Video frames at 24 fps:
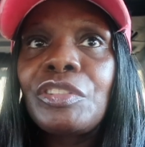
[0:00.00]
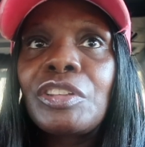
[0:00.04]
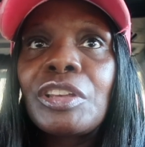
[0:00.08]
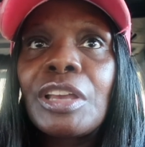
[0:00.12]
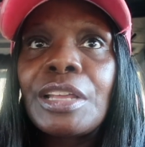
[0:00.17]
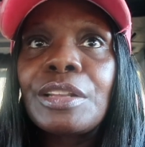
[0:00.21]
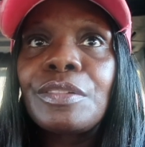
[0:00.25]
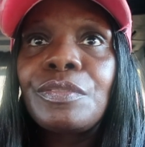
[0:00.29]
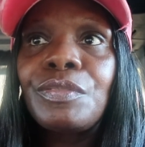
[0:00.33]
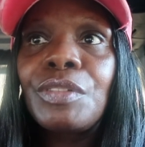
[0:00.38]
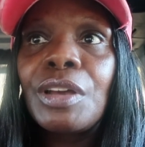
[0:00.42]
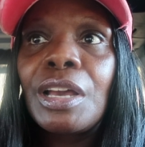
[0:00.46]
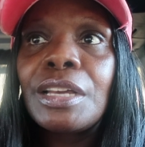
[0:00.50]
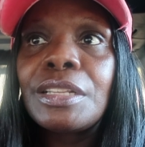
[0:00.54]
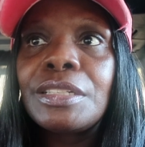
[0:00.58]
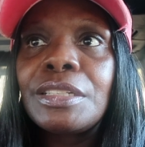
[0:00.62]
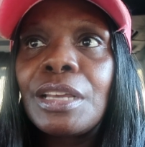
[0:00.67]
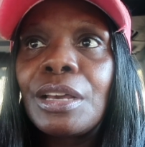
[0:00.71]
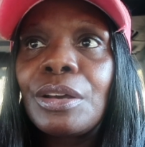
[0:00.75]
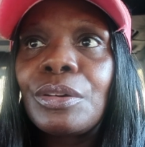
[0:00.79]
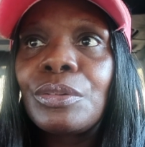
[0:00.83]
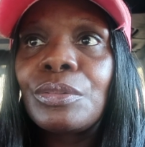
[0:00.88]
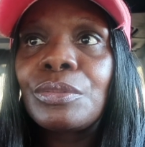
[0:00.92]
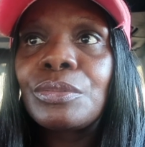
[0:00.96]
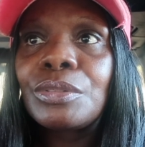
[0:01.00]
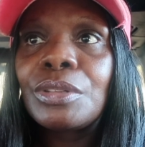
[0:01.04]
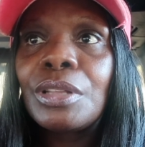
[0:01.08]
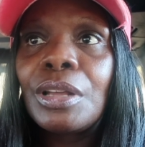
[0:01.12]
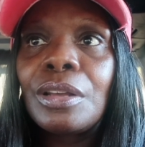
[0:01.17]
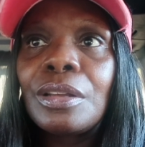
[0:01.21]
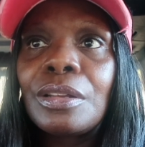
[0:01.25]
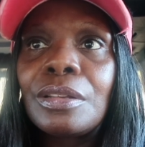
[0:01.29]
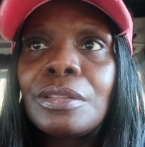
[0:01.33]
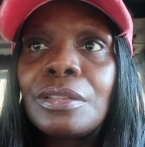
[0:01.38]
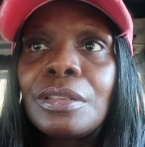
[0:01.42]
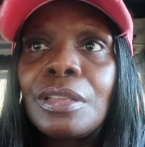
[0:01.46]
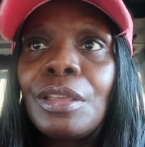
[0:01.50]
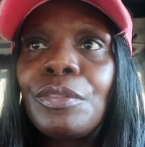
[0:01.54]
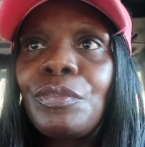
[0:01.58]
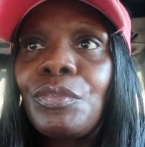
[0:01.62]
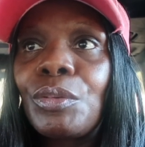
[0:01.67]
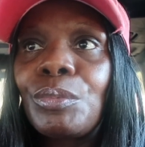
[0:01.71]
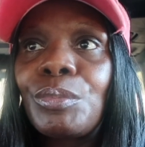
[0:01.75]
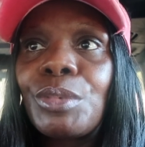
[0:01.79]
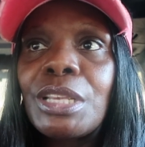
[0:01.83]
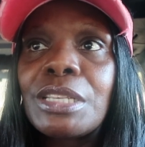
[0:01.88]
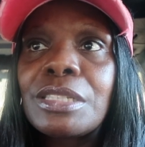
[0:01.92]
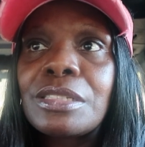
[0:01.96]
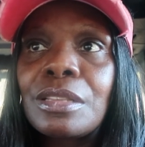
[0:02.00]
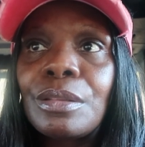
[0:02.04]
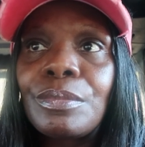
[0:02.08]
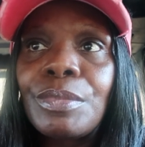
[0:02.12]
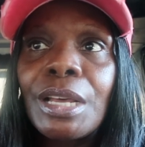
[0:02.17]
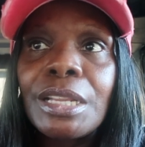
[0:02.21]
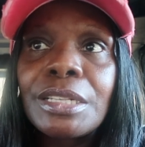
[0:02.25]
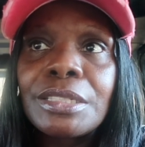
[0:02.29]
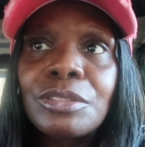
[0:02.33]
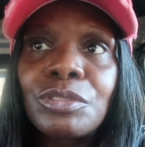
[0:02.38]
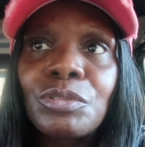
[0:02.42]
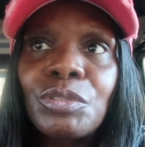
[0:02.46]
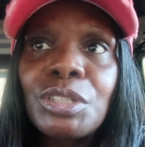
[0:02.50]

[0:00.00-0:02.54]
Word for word: trying to find out information about it.